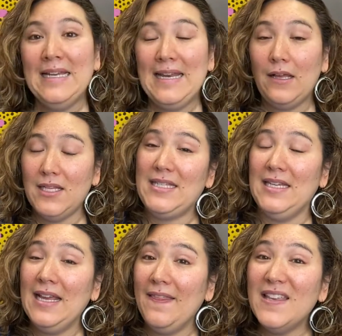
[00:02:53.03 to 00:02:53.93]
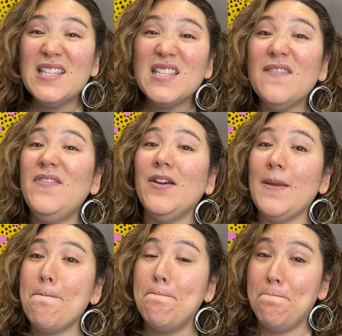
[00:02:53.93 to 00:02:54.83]
Now listen, this is a
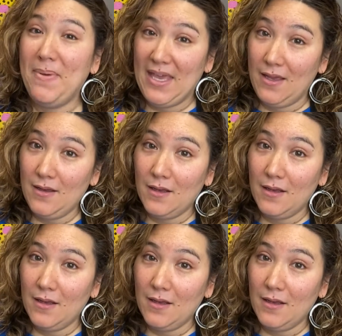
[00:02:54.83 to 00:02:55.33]
very big